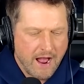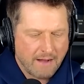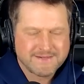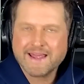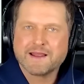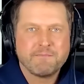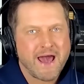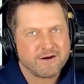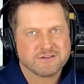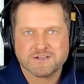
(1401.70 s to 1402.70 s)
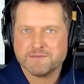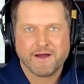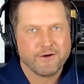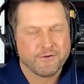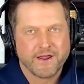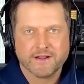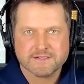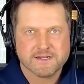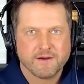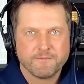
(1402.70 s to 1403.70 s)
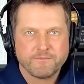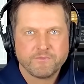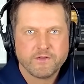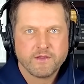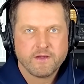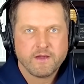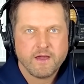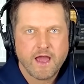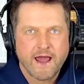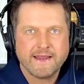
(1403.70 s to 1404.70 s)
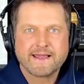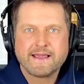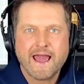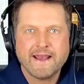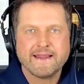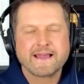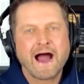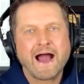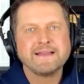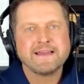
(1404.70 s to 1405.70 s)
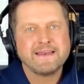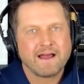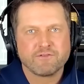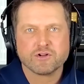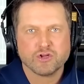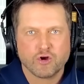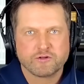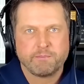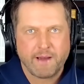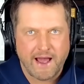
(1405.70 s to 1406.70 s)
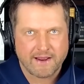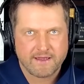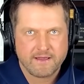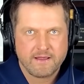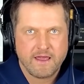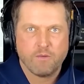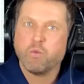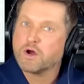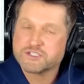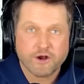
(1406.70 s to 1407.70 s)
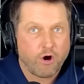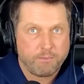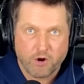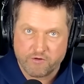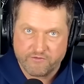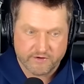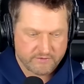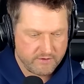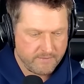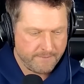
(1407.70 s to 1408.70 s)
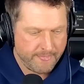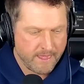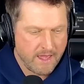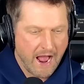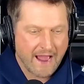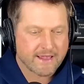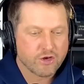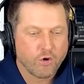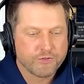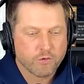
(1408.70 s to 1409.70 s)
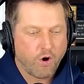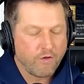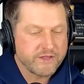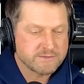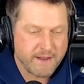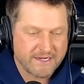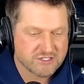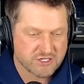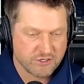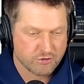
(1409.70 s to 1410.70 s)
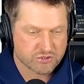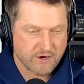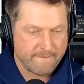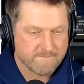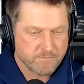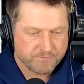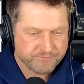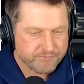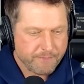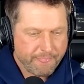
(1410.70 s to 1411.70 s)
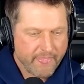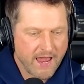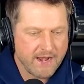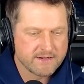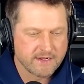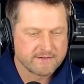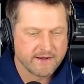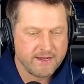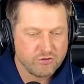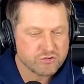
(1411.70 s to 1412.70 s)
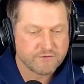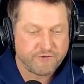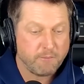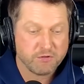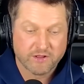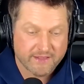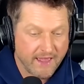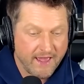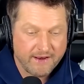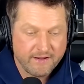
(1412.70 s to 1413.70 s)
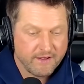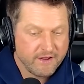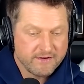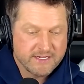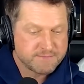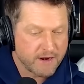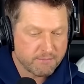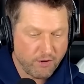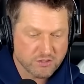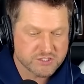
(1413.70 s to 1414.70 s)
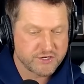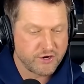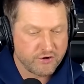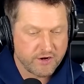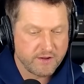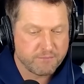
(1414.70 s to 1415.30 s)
I'm taking matters into my own hands now. And he kind of never looked back. It wasn't all perfect. I can go through all these pages of notes, right? And like, did he lose a fumble again? Needs better ball security.